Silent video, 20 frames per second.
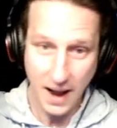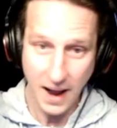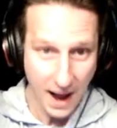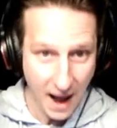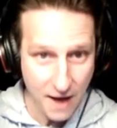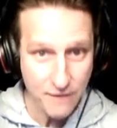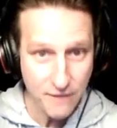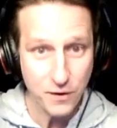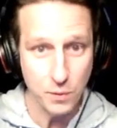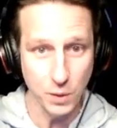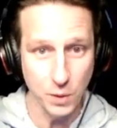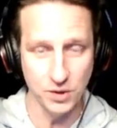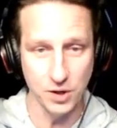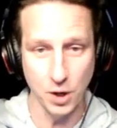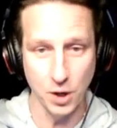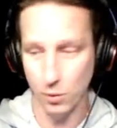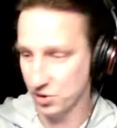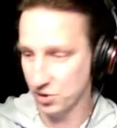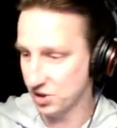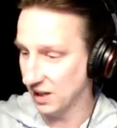everyone
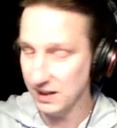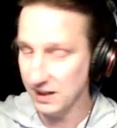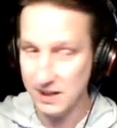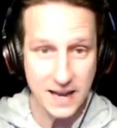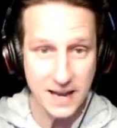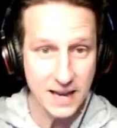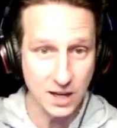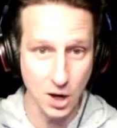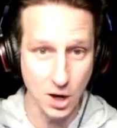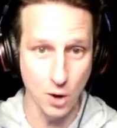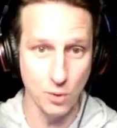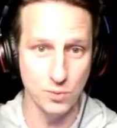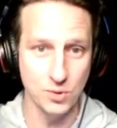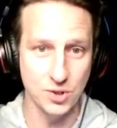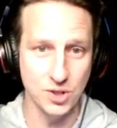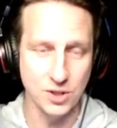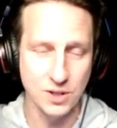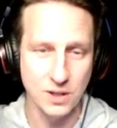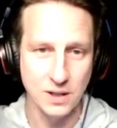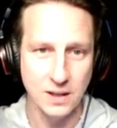knows, the league
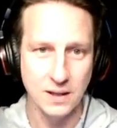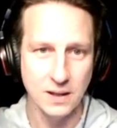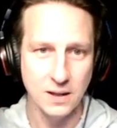knows.